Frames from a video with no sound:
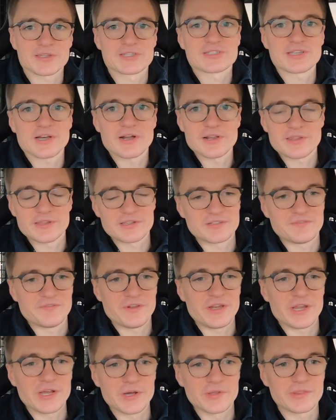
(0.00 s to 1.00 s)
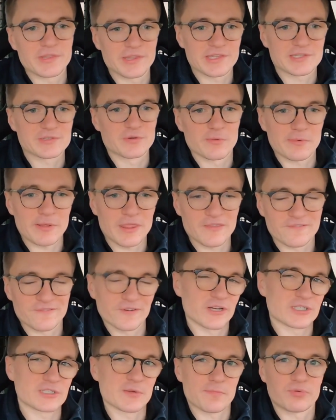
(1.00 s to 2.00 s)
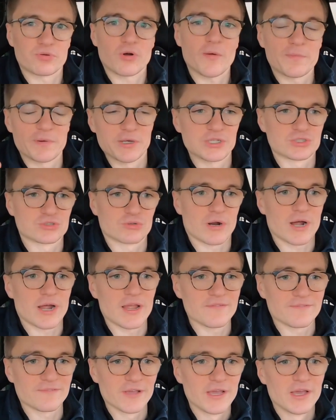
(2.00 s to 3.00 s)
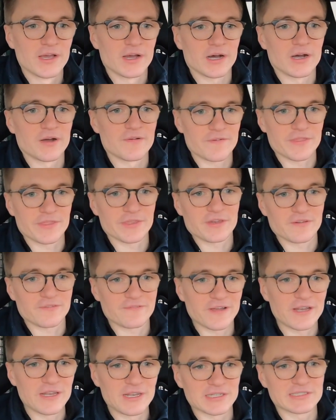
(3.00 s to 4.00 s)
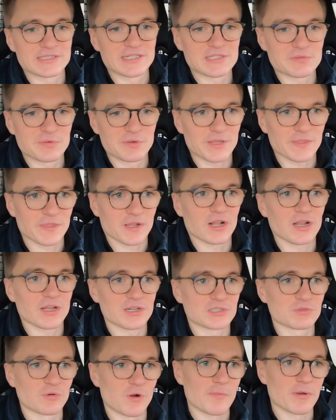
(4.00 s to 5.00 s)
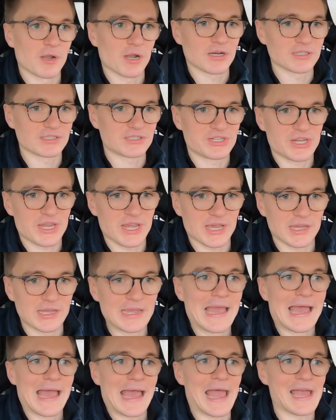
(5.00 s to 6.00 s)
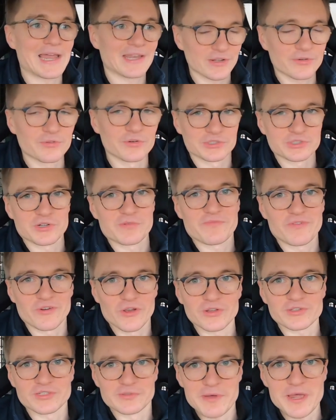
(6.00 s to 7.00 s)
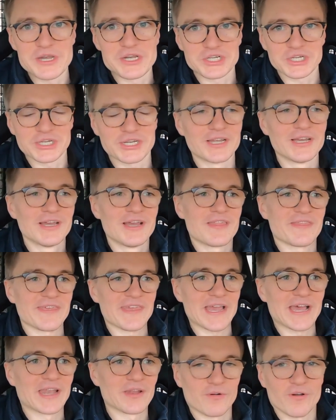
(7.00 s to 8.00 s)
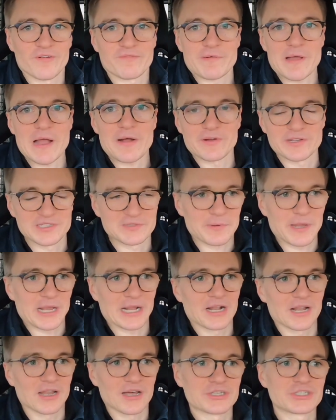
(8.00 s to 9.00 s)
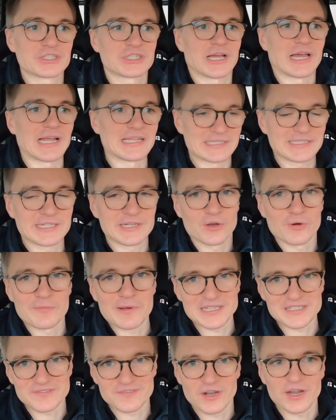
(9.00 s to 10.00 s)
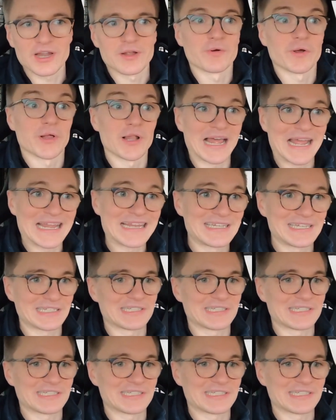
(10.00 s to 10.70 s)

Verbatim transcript: Start of this video that this would be the first proper drive of the Defender since we did the clutch swap last year, and I also forgot to mention the L O F power spec clutch and single mass flywheel and